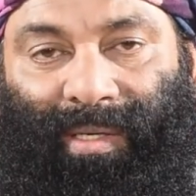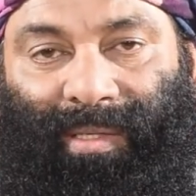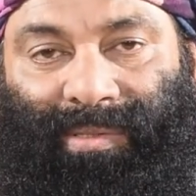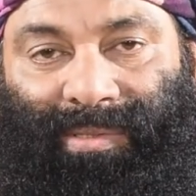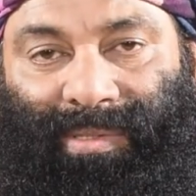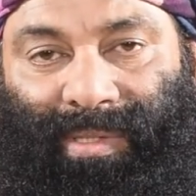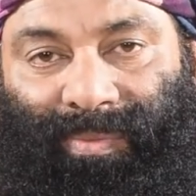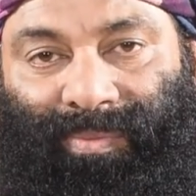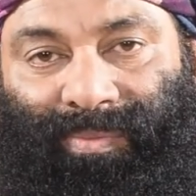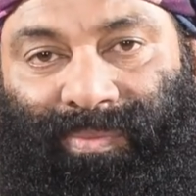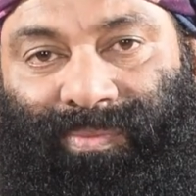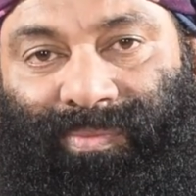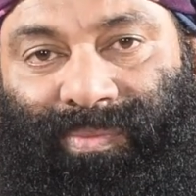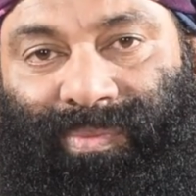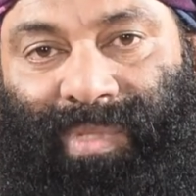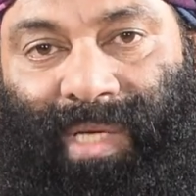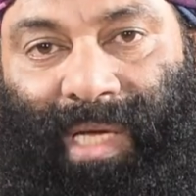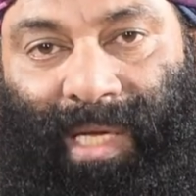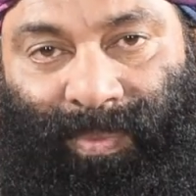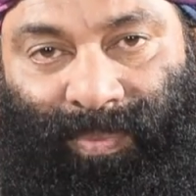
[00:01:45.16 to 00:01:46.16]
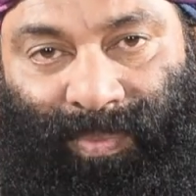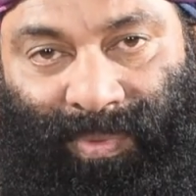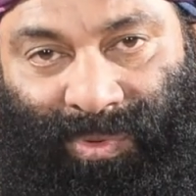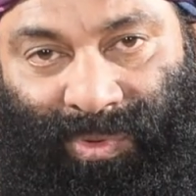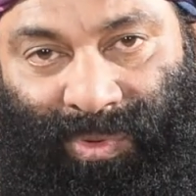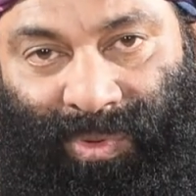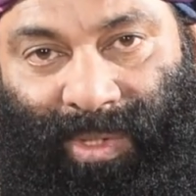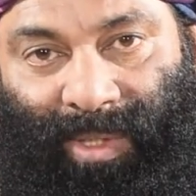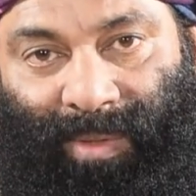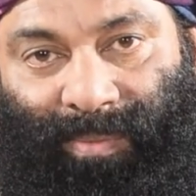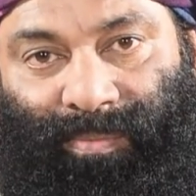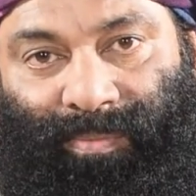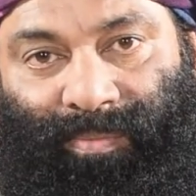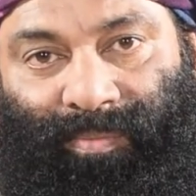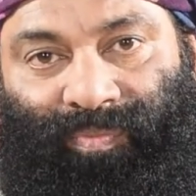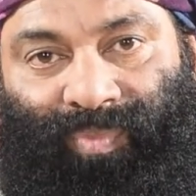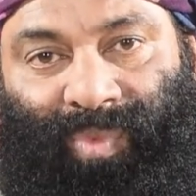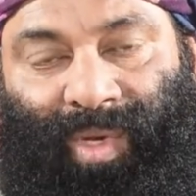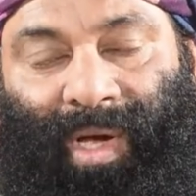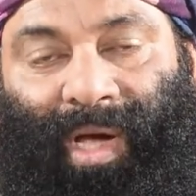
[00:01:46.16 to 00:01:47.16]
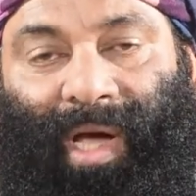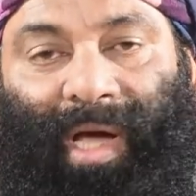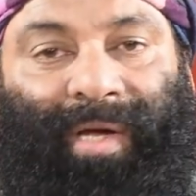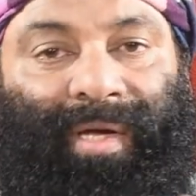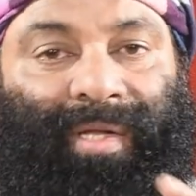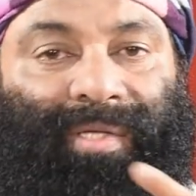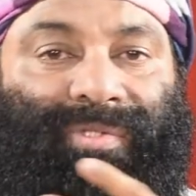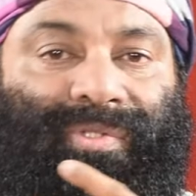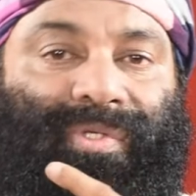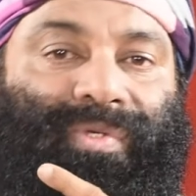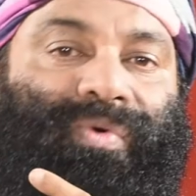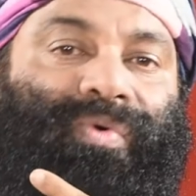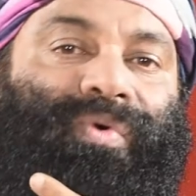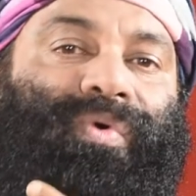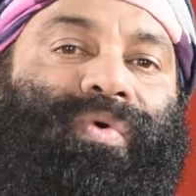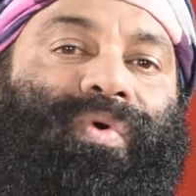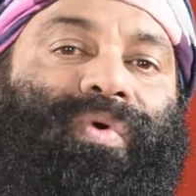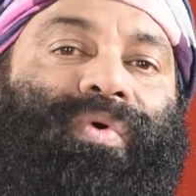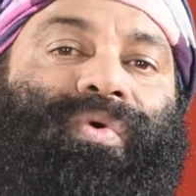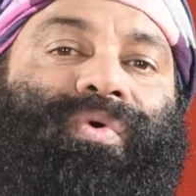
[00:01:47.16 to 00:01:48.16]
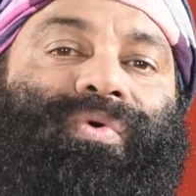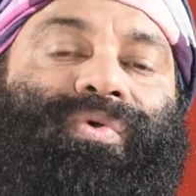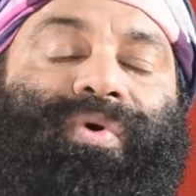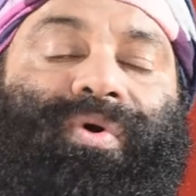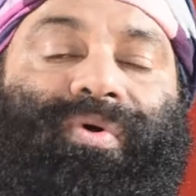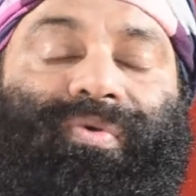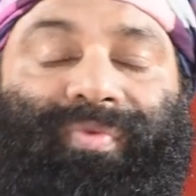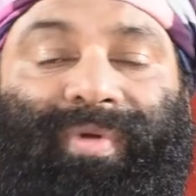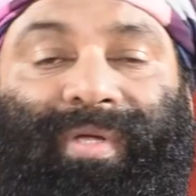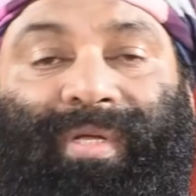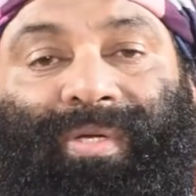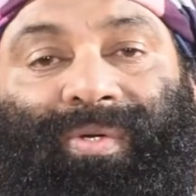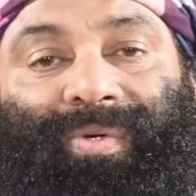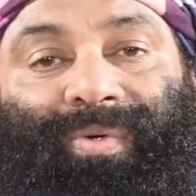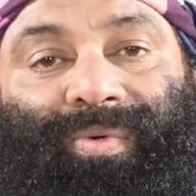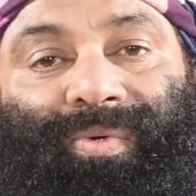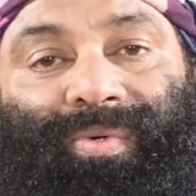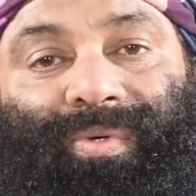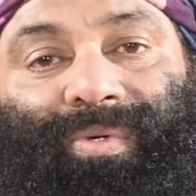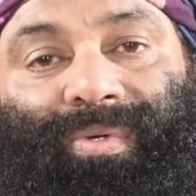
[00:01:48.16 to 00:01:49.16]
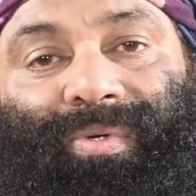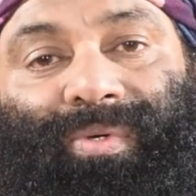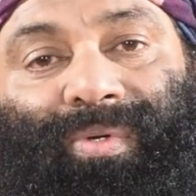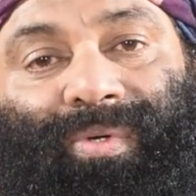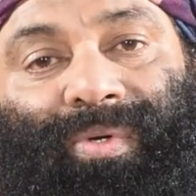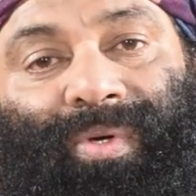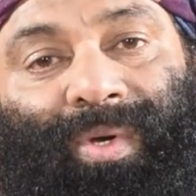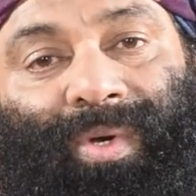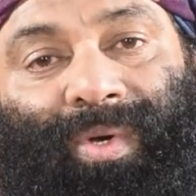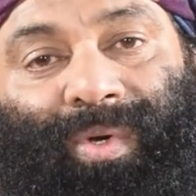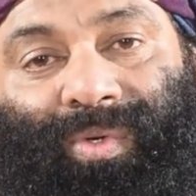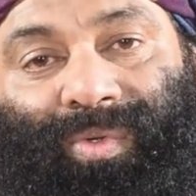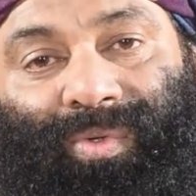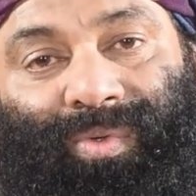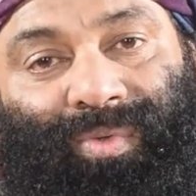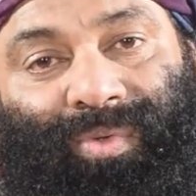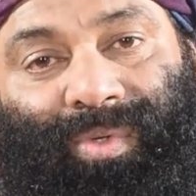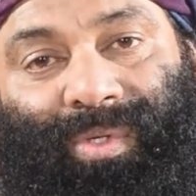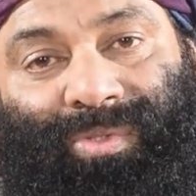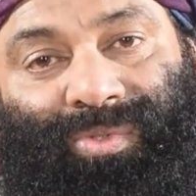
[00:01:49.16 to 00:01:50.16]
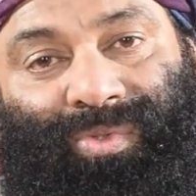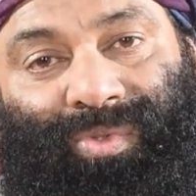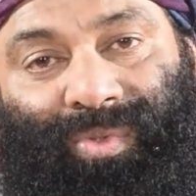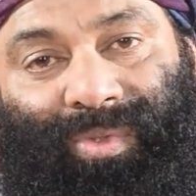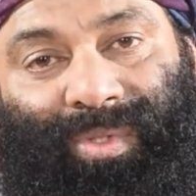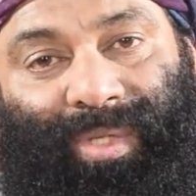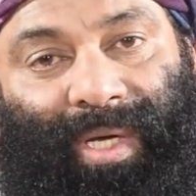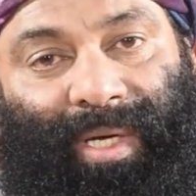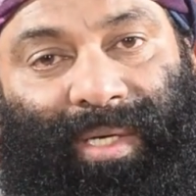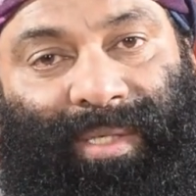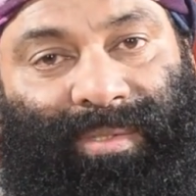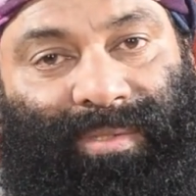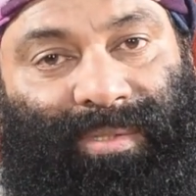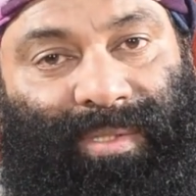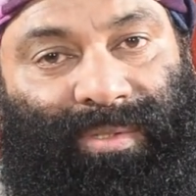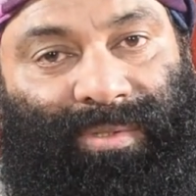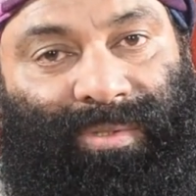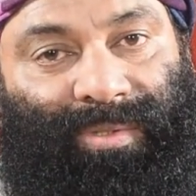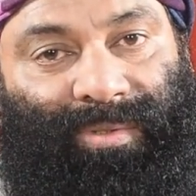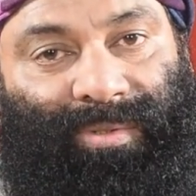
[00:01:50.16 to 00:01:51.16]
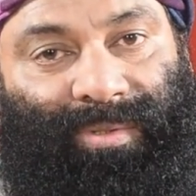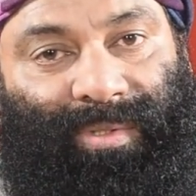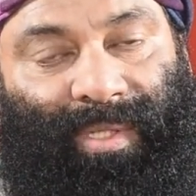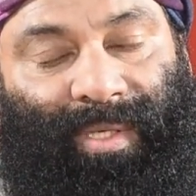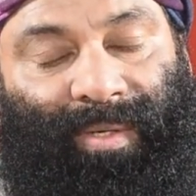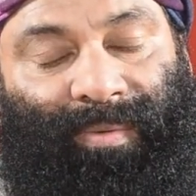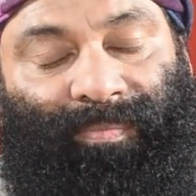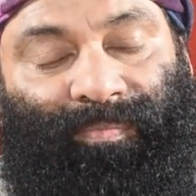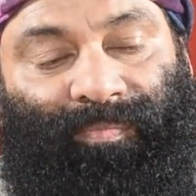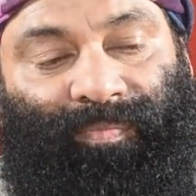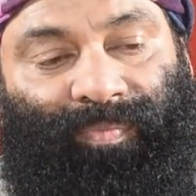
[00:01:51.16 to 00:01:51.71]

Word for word: some help to him. And he said, Oh, you are very good, you are so nice, etc.